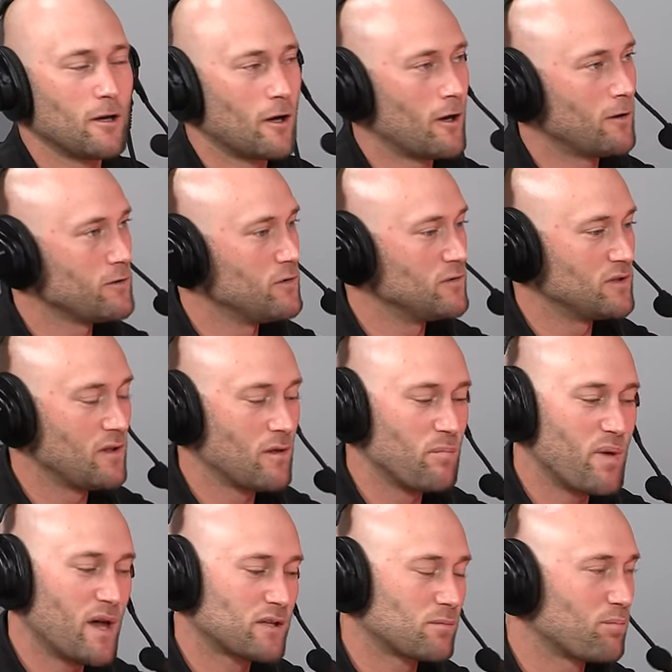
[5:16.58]
uh, using the
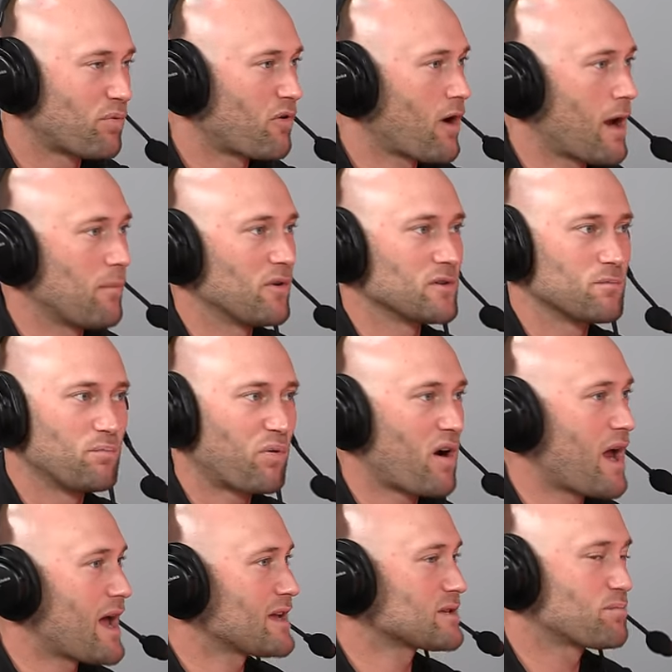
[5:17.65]
best primers,
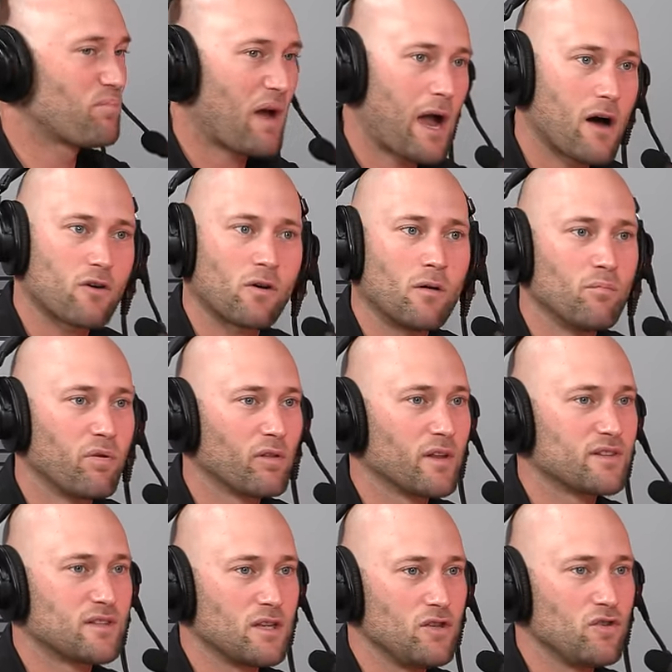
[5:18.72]
brass, powder, and
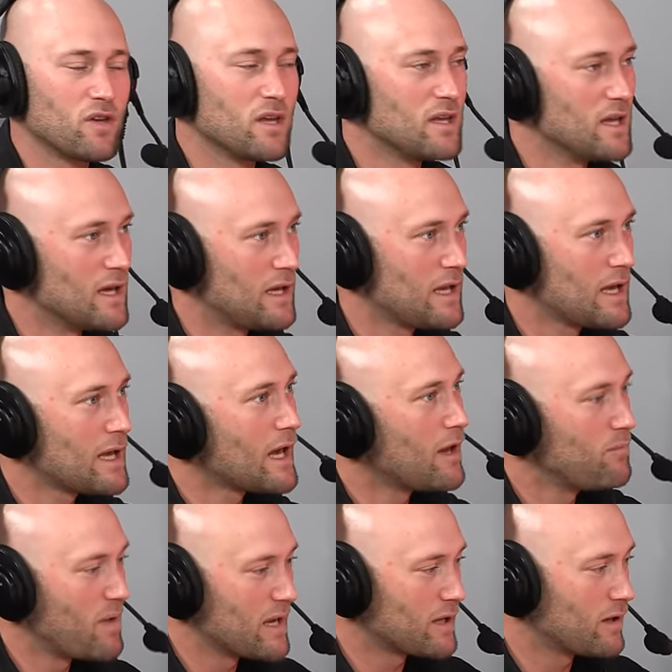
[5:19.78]
bullets that you can get
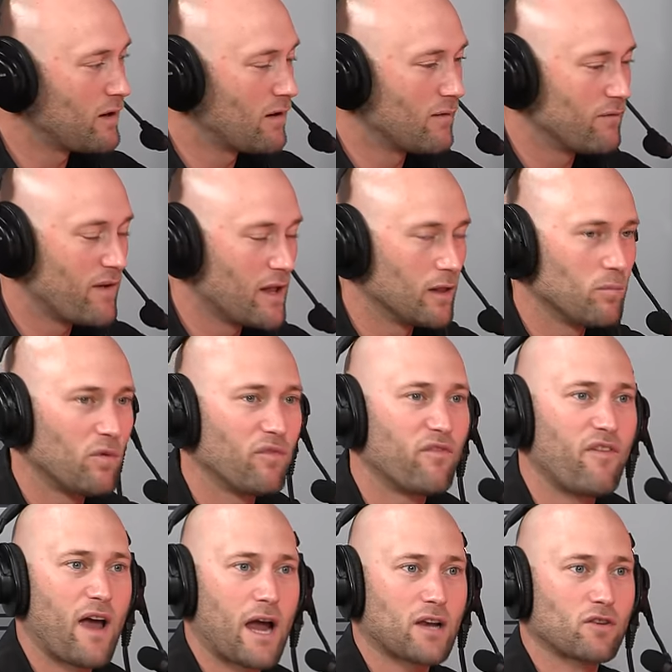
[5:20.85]
and making an available
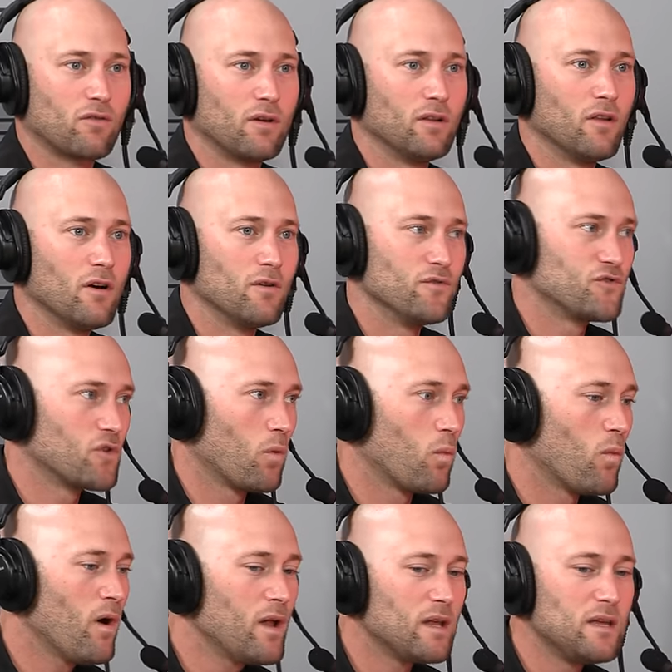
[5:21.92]
factory load. So
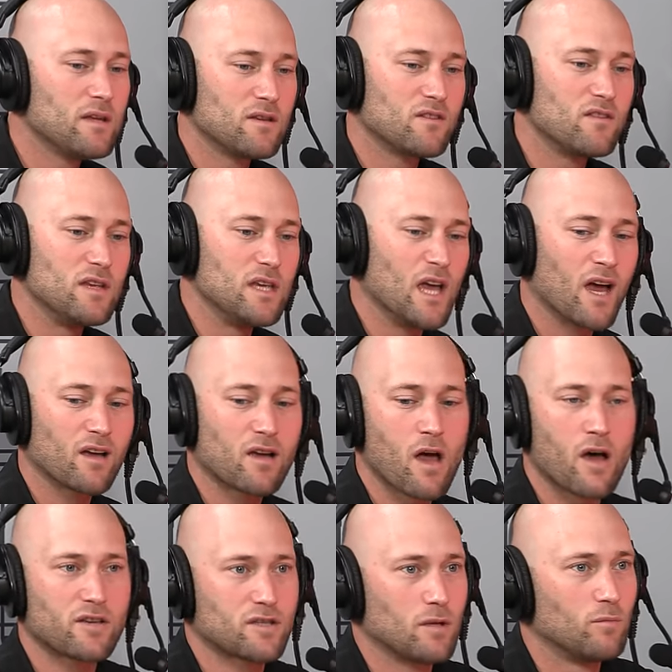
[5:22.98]
what is the
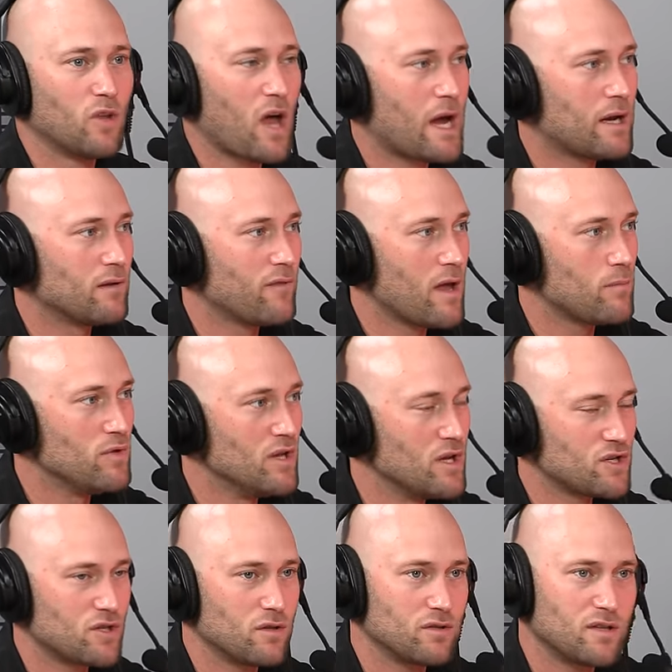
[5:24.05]
custom line of
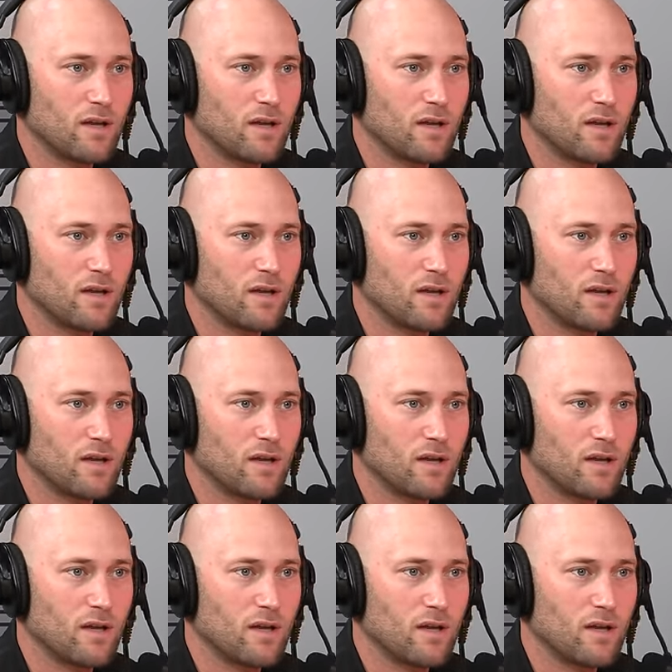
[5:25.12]
ammunition